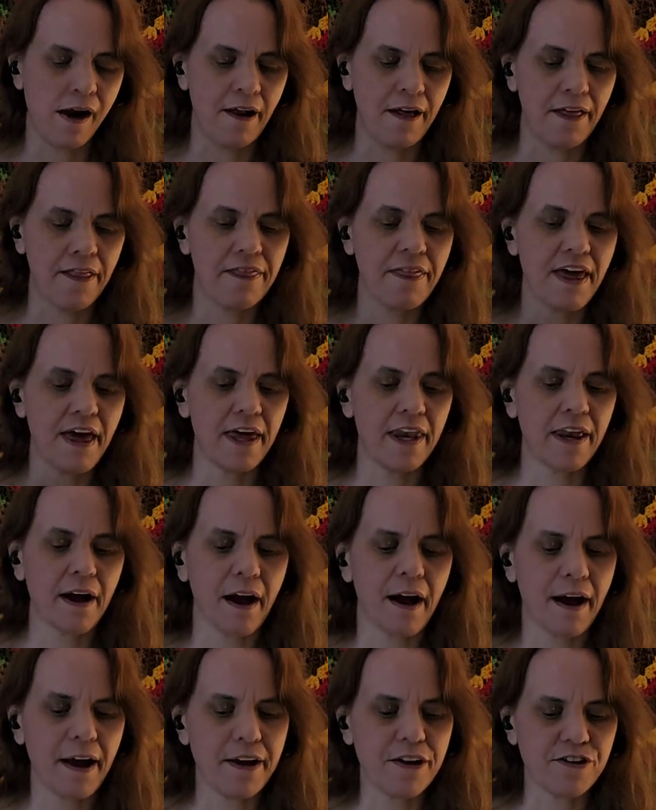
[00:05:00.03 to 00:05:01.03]
then
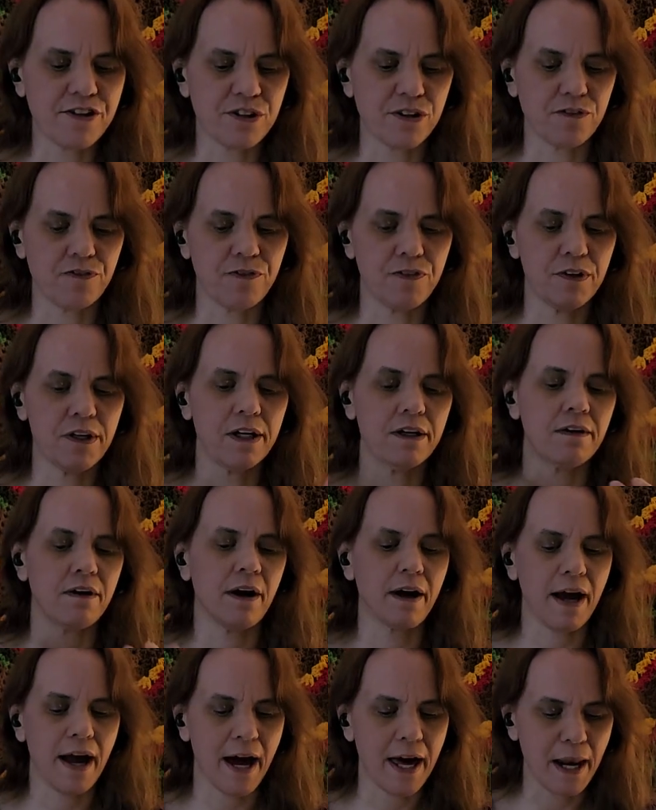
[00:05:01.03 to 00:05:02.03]
I should figure
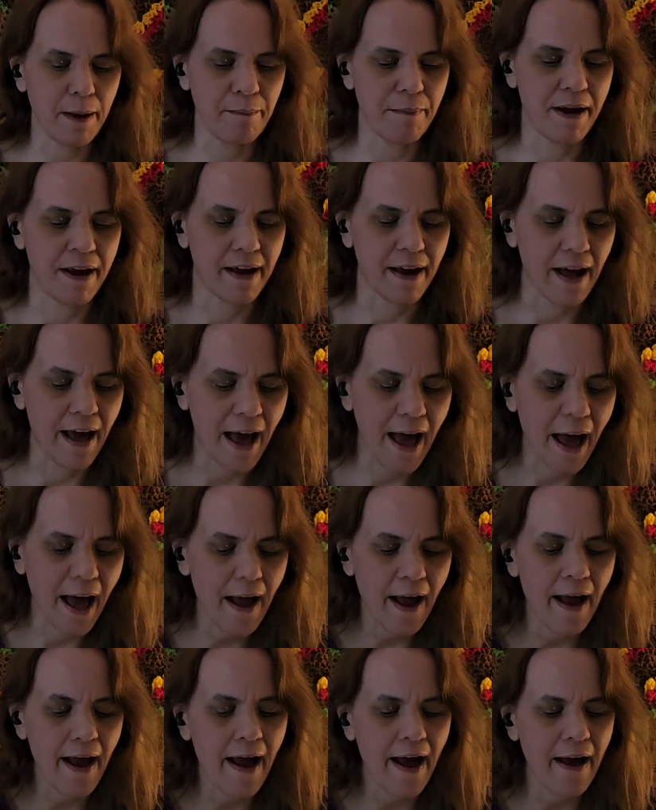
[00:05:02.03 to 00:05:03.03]
out how to make
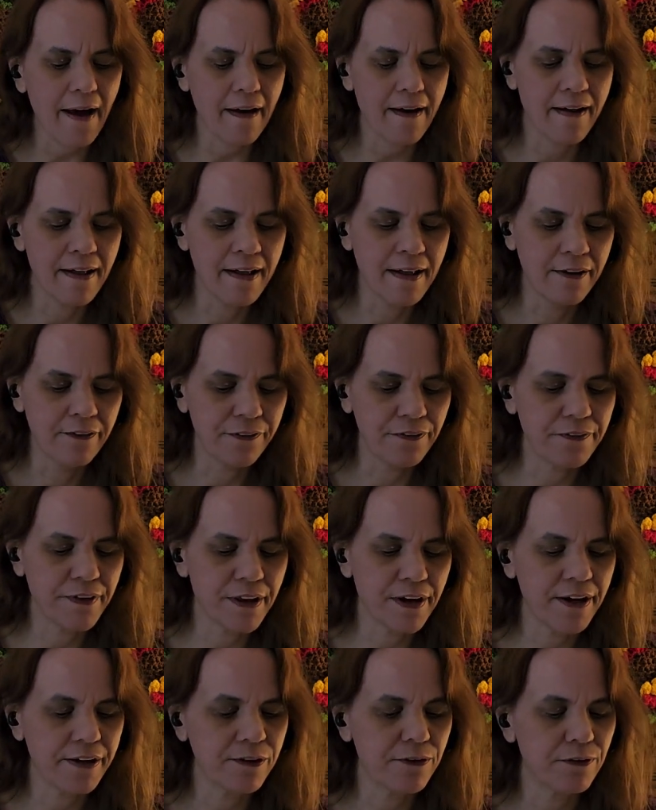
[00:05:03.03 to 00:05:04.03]
a hat. So
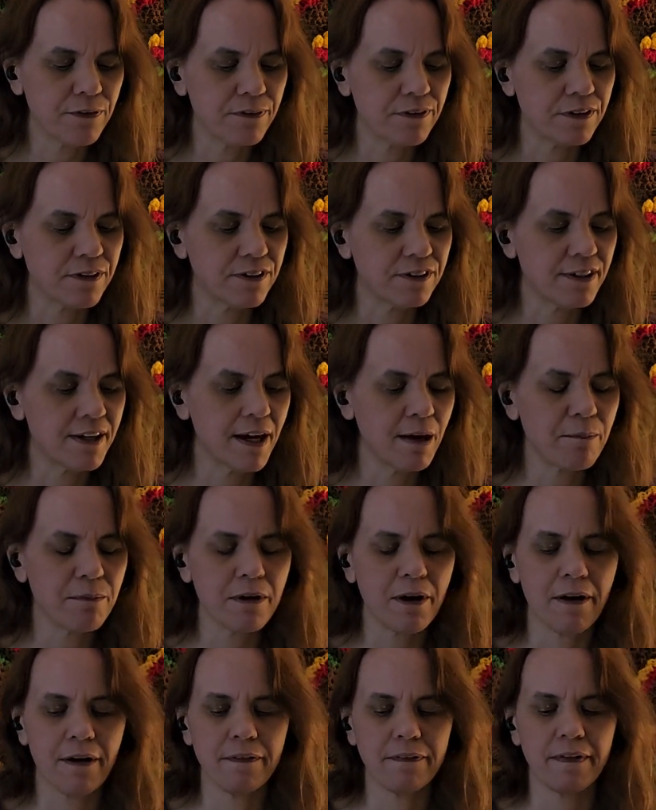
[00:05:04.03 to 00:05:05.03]
then I use the same
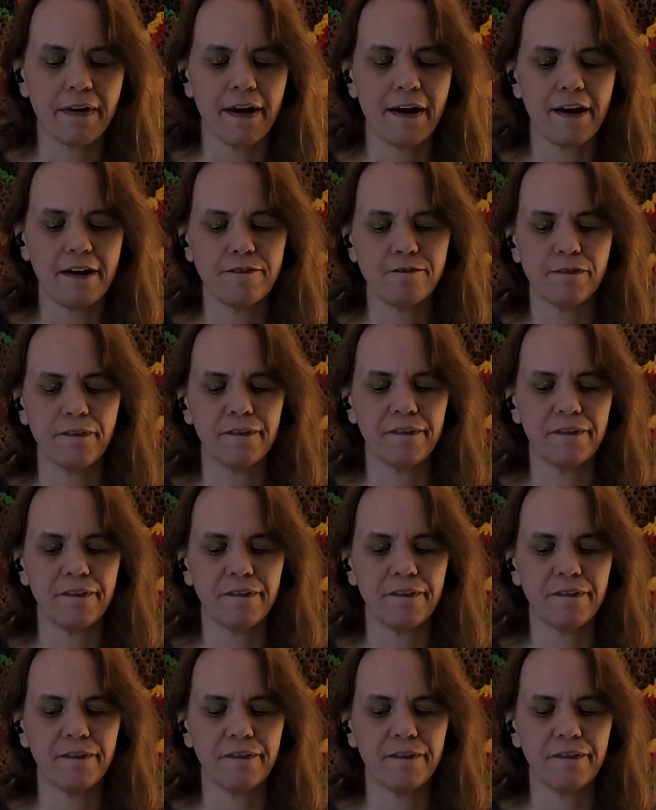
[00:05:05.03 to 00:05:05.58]
yarn, the Haydenville